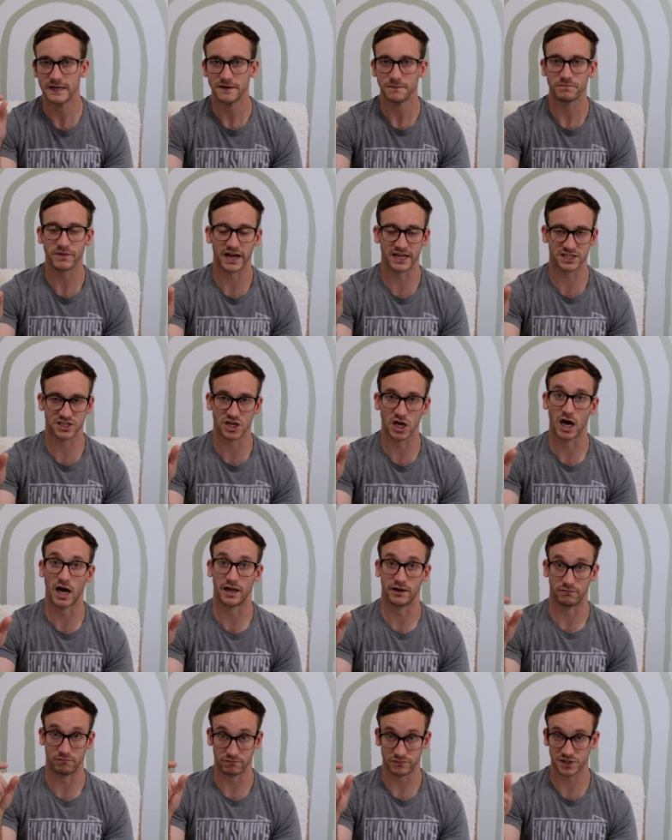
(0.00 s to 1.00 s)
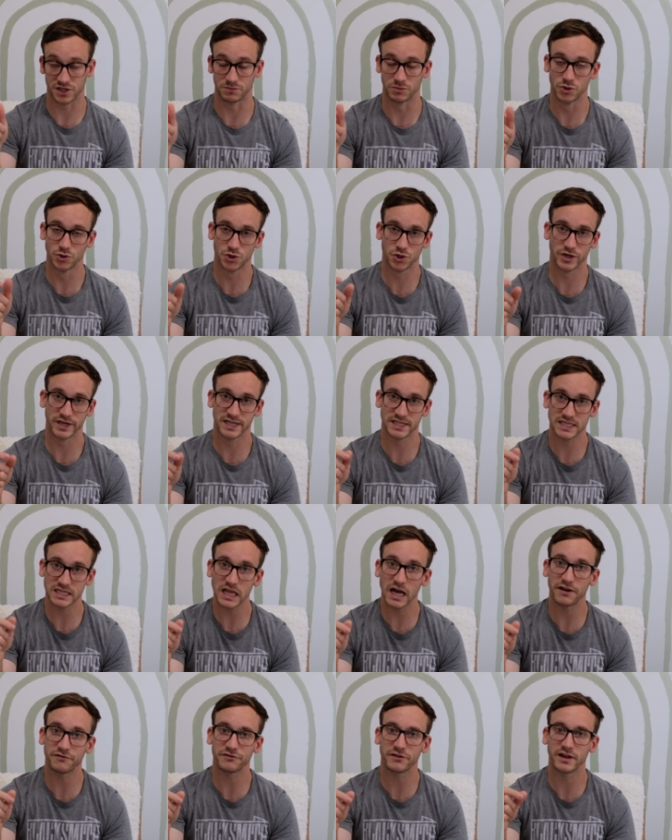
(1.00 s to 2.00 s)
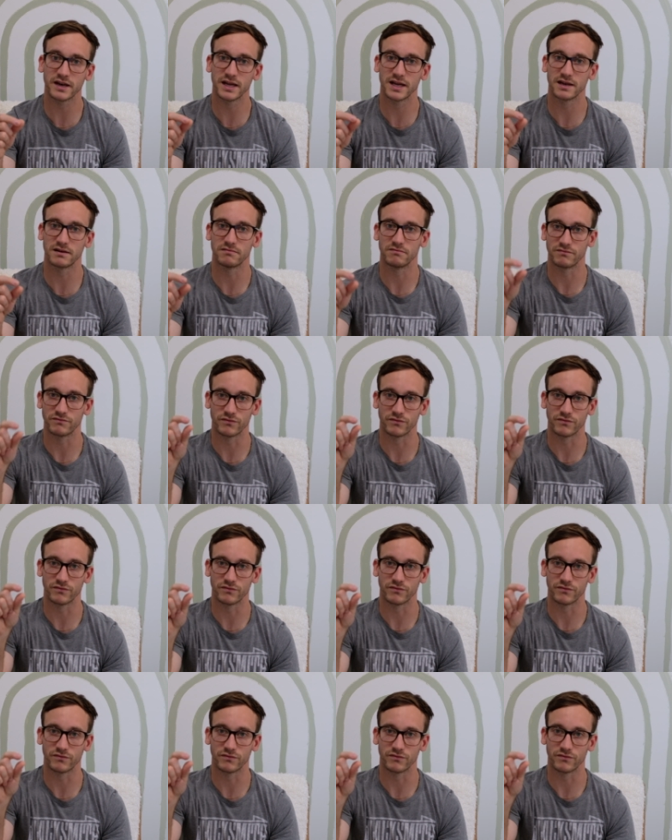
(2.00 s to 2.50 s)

that's got some nutrients left in it,